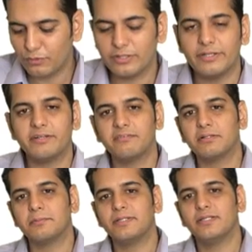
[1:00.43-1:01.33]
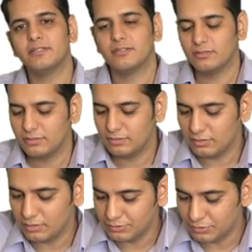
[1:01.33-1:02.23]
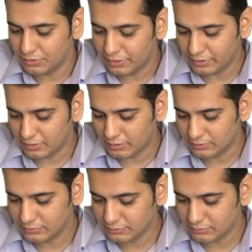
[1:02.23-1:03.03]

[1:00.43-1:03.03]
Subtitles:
for it will be a Hyundai car.